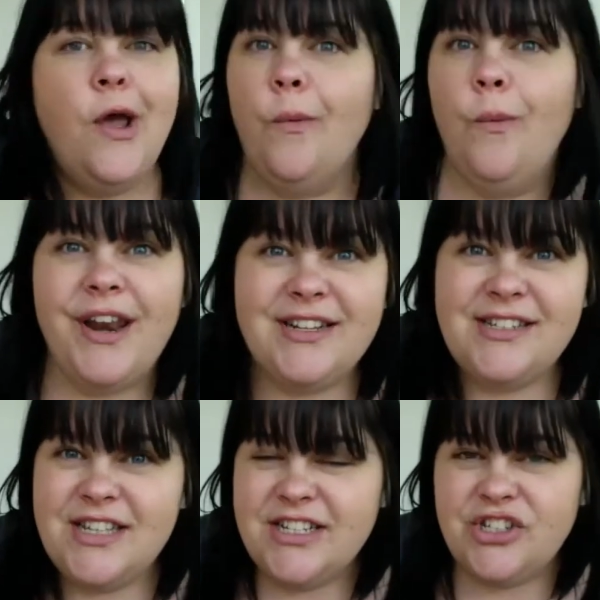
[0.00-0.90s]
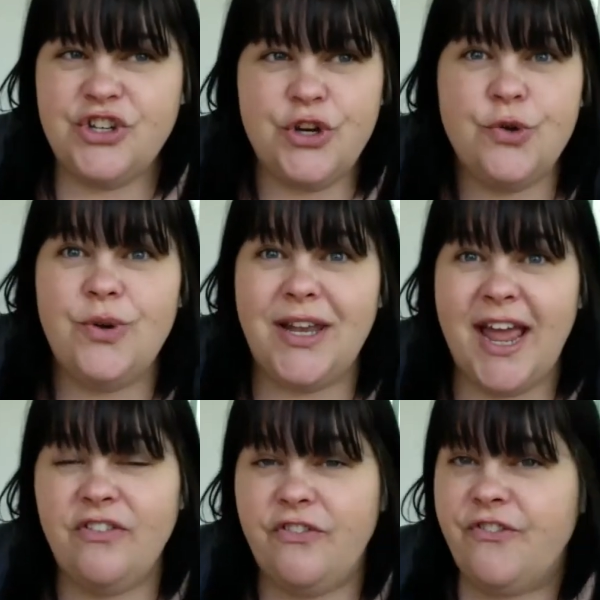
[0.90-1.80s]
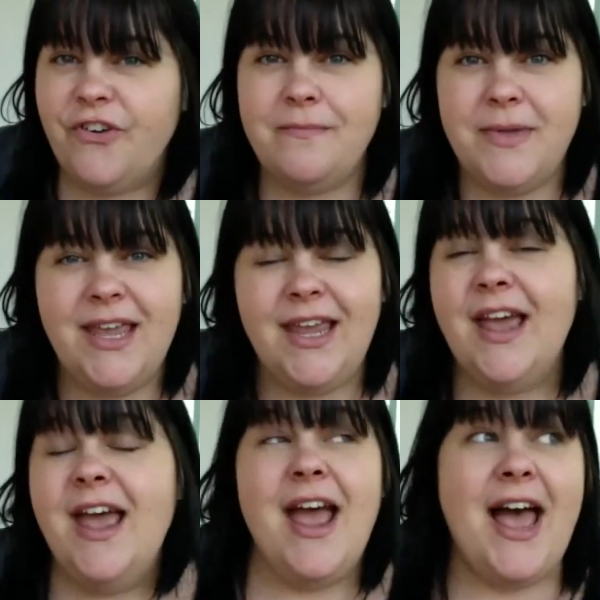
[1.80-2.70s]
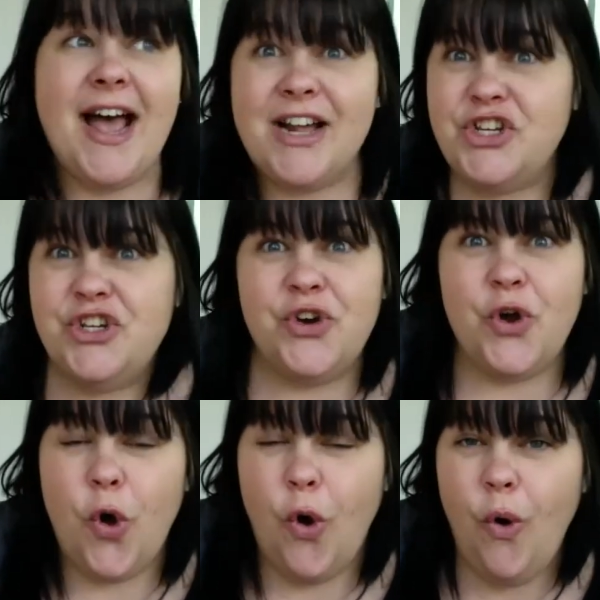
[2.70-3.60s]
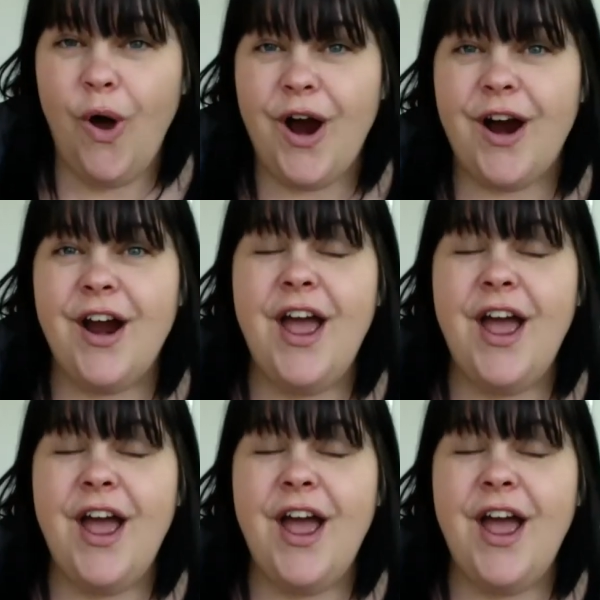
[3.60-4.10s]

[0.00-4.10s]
what is this new life for me as your core.